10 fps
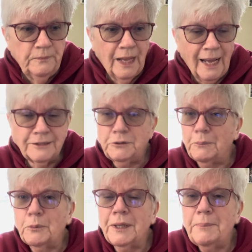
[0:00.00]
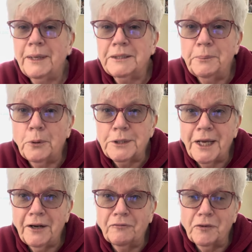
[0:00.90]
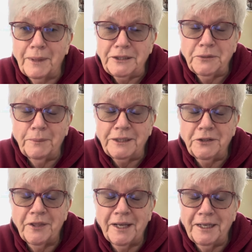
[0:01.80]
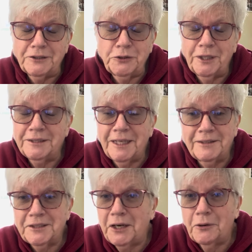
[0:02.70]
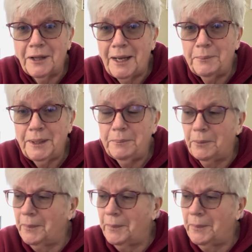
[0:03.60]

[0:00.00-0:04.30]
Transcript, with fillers: I really picked the poor title for my my thing yesterday because I scared a lot of people.